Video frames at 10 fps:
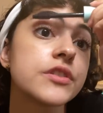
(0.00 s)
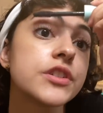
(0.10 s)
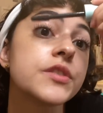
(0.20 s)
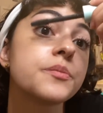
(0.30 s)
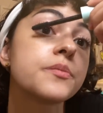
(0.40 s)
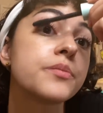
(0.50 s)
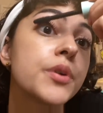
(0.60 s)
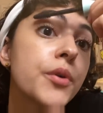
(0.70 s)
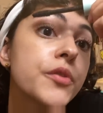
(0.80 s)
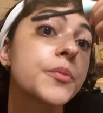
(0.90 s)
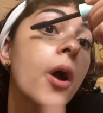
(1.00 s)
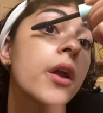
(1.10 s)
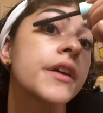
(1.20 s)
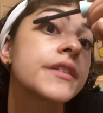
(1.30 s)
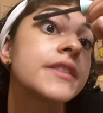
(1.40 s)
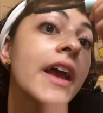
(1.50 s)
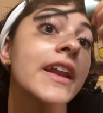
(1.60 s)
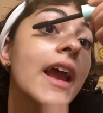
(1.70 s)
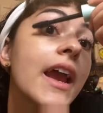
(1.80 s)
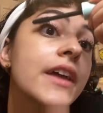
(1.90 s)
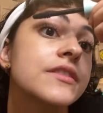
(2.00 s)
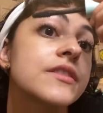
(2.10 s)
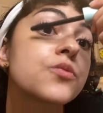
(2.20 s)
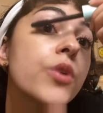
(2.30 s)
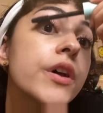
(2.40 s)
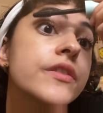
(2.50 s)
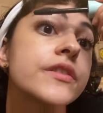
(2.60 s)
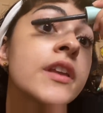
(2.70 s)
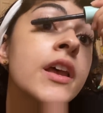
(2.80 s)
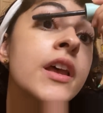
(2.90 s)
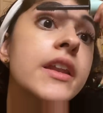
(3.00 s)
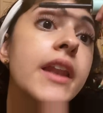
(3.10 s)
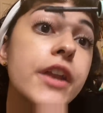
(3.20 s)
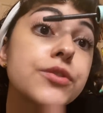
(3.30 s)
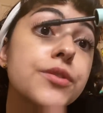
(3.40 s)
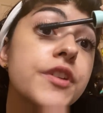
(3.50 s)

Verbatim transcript: She promotes products that enhances one's natural